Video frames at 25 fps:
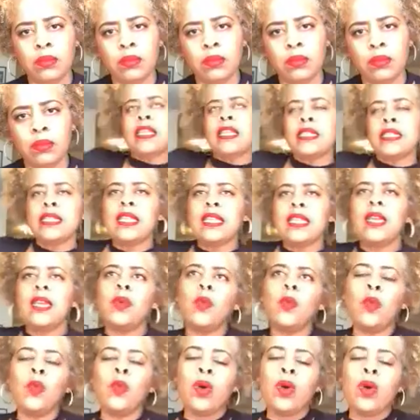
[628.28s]
Honestly,
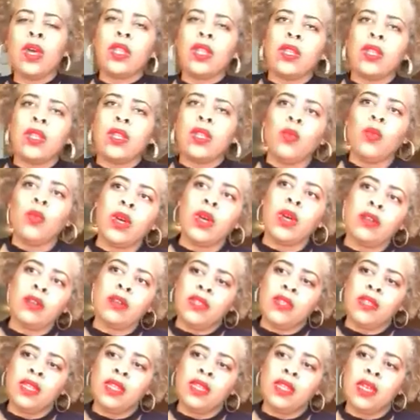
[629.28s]
one of
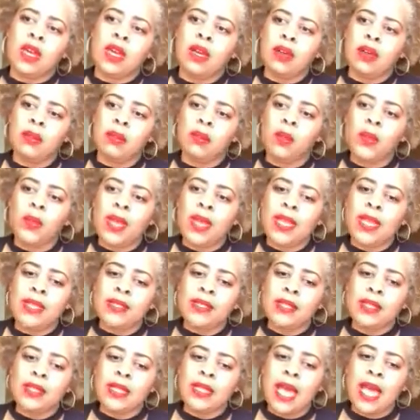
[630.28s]
the ways
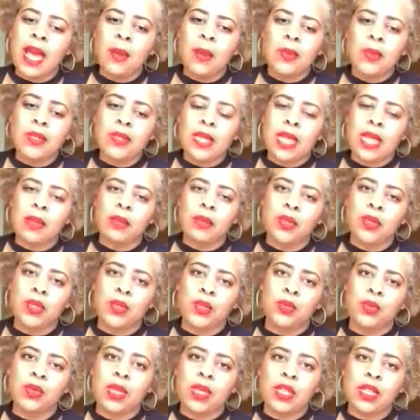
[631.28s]
that I was able
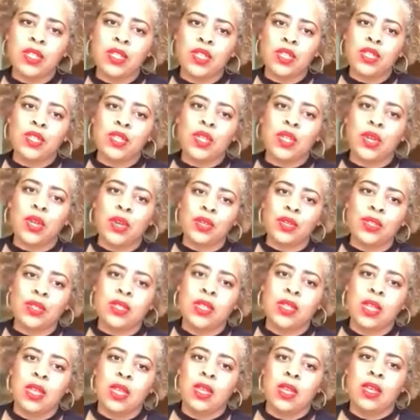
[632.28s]
to insert
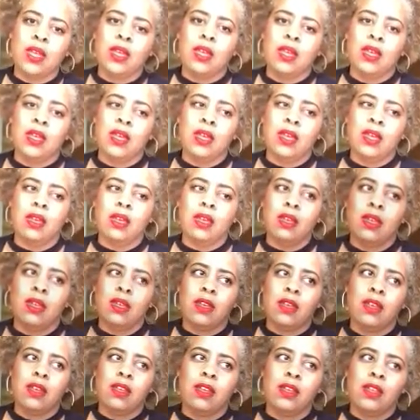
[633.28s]

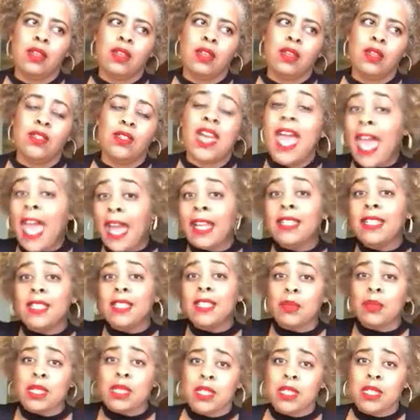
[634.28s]
the academic
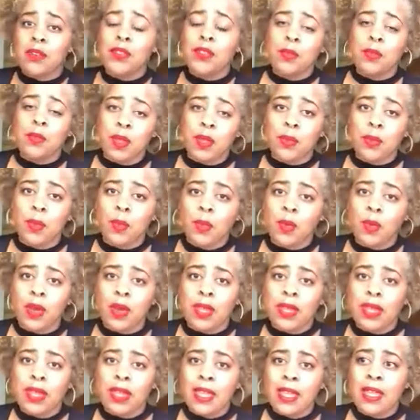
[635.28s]
stuff that people want
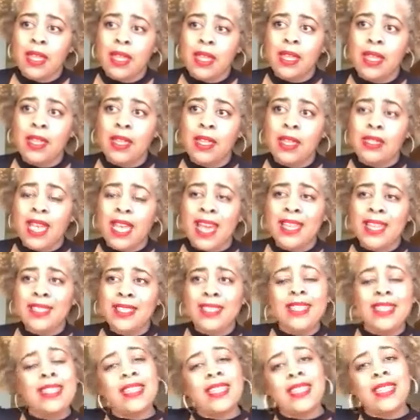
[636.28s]
is I
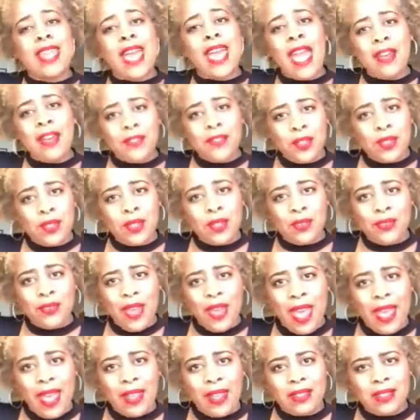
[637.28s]
did it after the
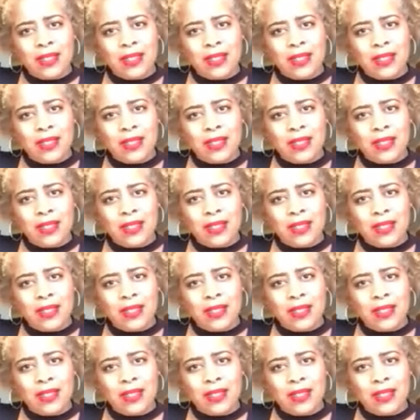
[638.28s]
fact.